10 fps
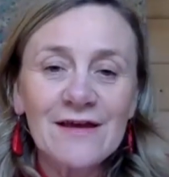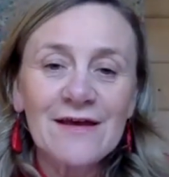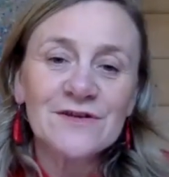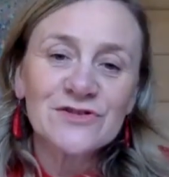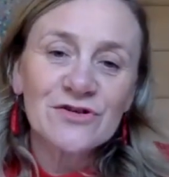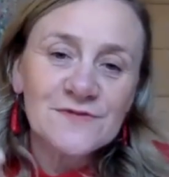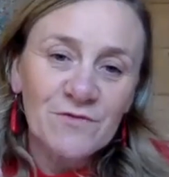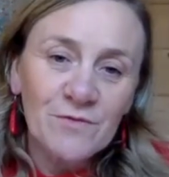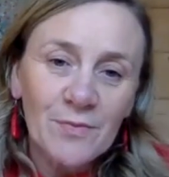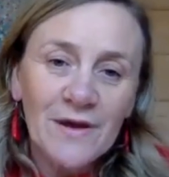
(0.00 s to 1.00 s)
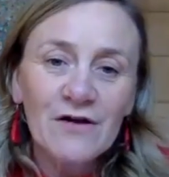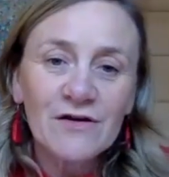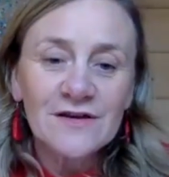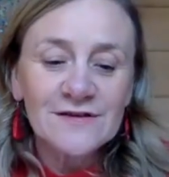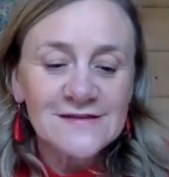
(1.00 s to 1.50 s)
in terms of
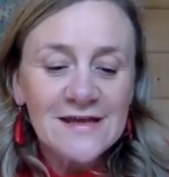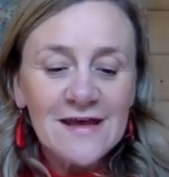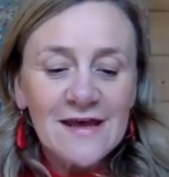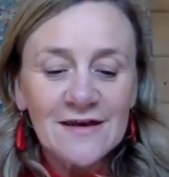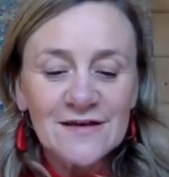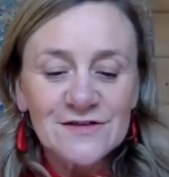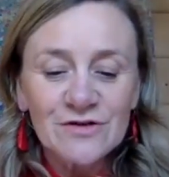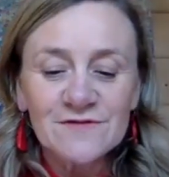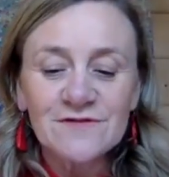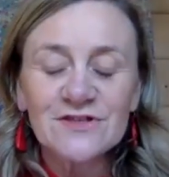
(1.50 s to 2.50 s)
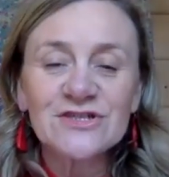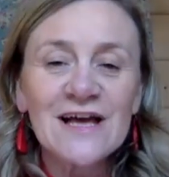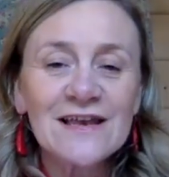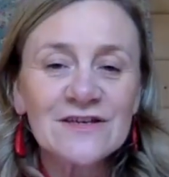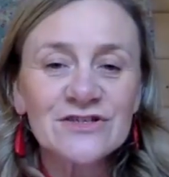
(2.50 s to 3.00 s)
preparedness and in terms of the
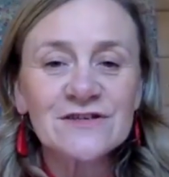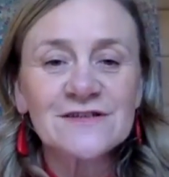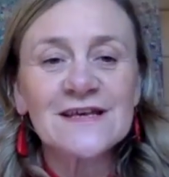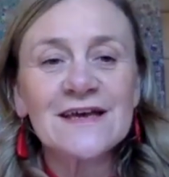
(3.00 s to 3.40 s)
challenges.